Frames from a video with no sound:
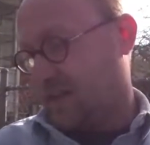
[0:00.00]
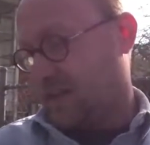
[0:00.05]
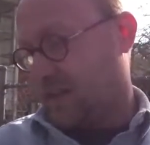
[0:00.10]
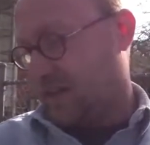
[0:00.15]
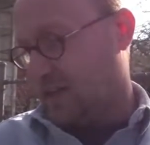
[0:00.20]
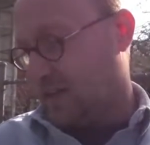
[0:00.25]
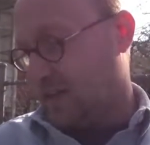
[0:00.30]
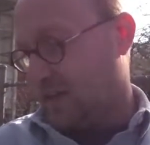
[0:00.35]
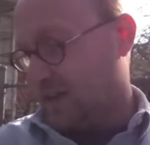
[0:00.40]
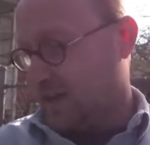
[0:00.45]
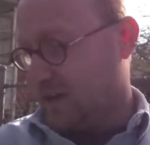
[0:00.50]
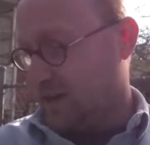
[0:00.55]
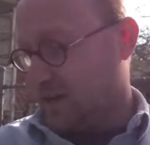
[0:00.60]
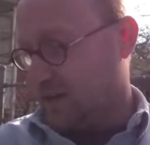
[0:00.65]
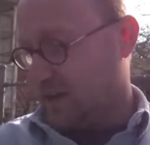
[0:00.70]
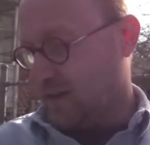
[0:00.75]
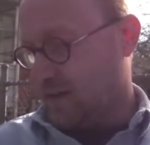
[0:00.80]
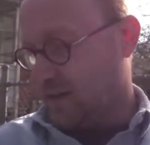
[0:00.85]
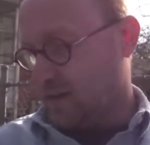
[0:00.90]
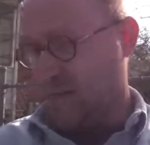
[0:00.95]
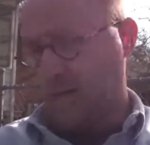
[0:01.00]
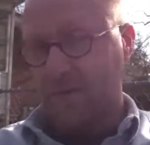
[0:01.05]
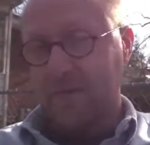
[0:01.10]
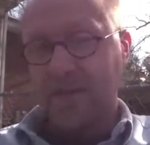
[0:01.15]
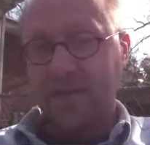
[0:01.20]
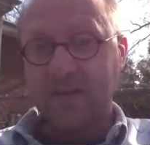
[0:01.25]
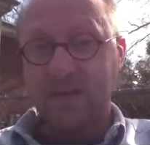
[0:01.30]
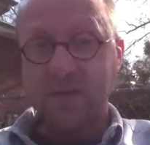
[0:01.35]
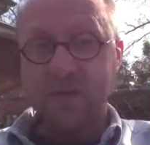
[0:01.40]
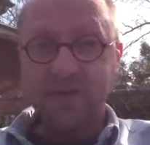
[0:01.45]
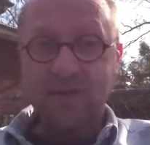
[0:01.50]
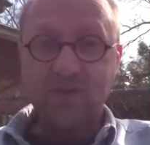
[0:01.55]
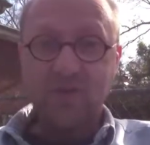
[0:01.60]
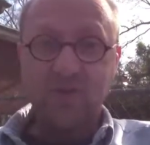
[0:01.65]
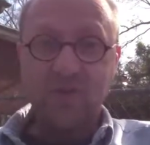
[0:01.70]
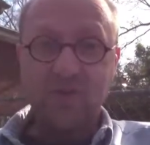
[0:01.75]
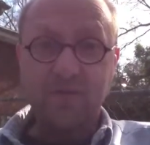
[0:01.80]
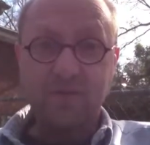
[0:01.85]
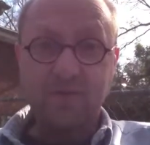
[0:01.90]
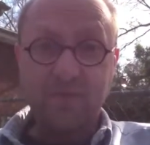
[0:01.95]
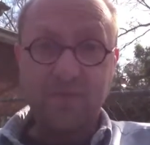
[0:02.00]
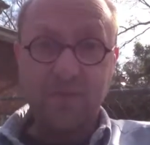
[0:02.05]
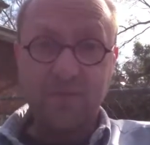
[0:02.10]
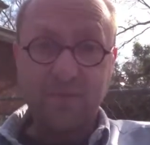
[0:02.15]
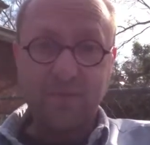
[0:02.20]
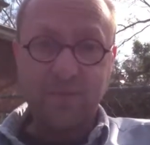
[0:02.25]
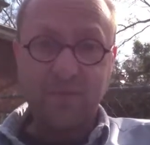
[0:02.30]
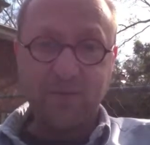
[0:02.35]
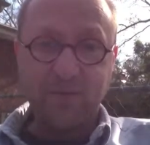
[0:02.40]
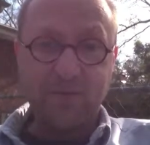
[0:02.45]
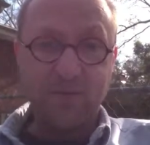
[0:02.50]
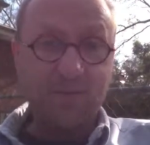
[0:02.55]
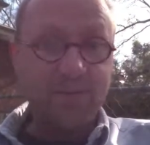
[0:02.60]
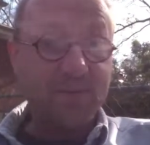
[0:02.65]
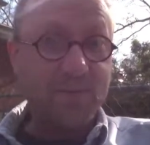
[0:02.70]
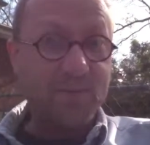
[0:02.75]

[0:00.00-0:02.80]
But maybe I can be in charge of the computers.